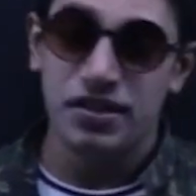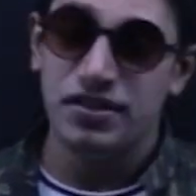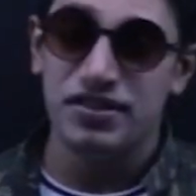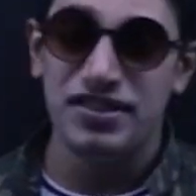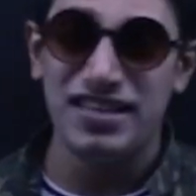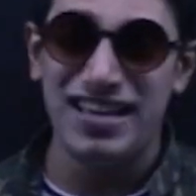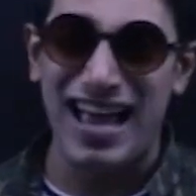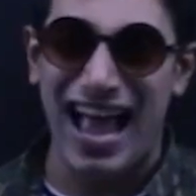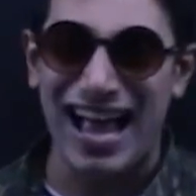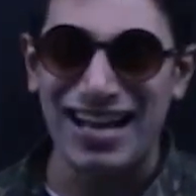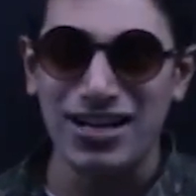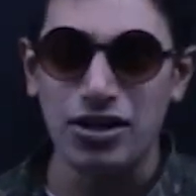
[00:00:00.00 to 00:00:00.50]

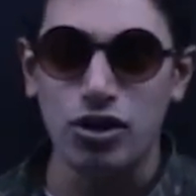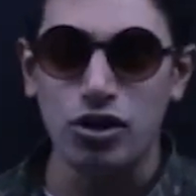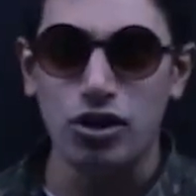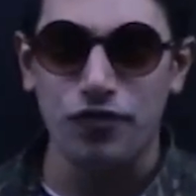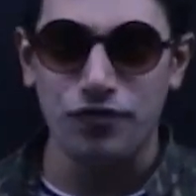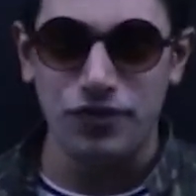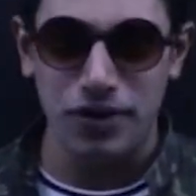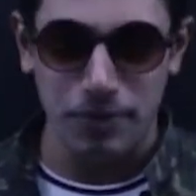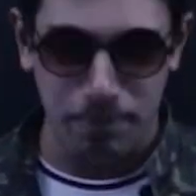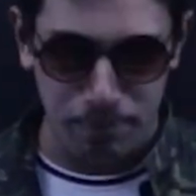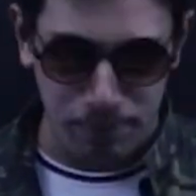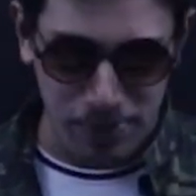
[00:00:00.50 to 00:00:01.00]
the angle
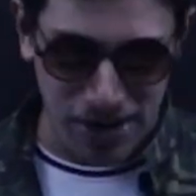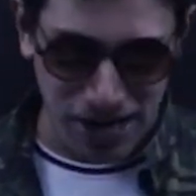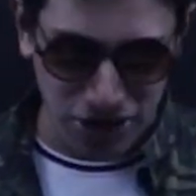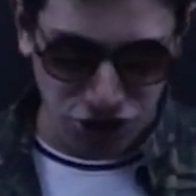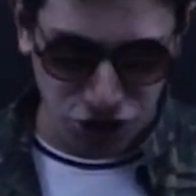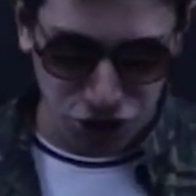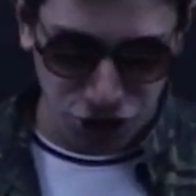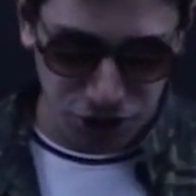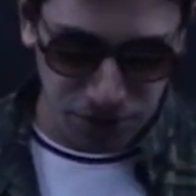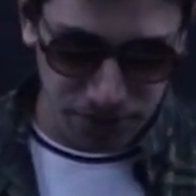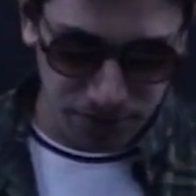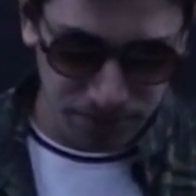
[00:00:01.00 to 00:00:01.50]
of
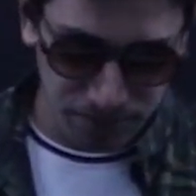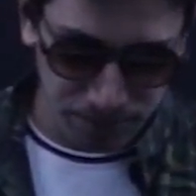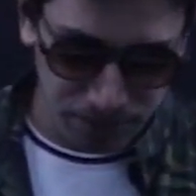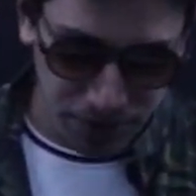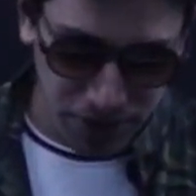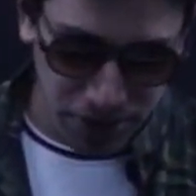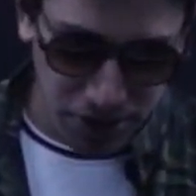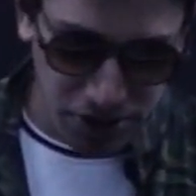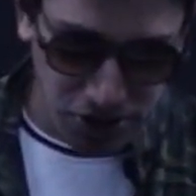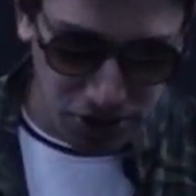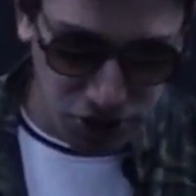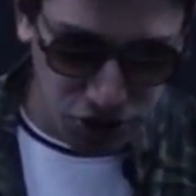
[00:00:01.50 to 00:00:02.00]
depression
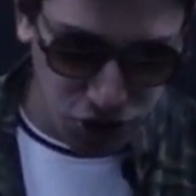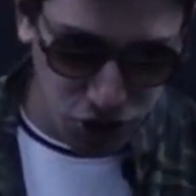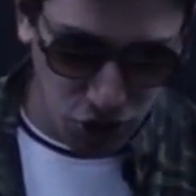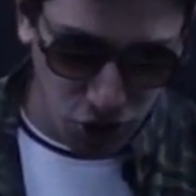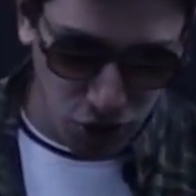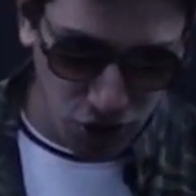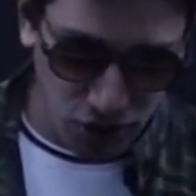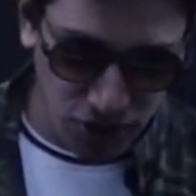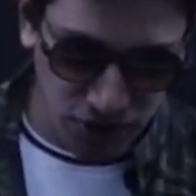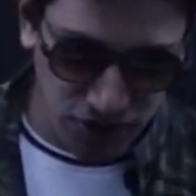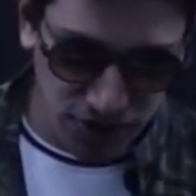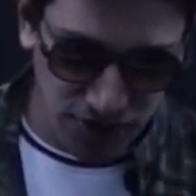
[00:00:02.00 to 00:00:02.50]

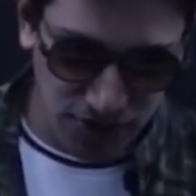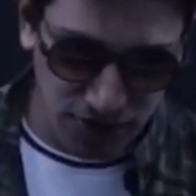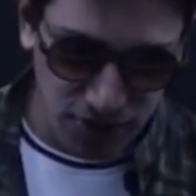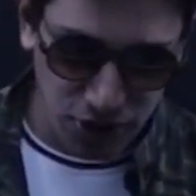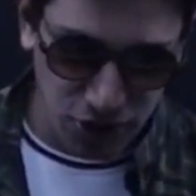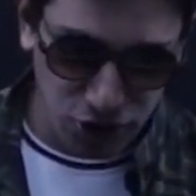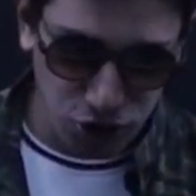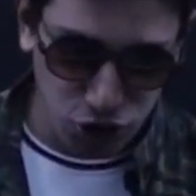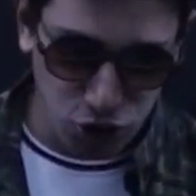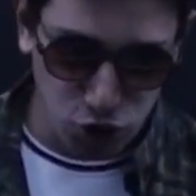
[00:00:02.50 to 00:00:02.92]
turns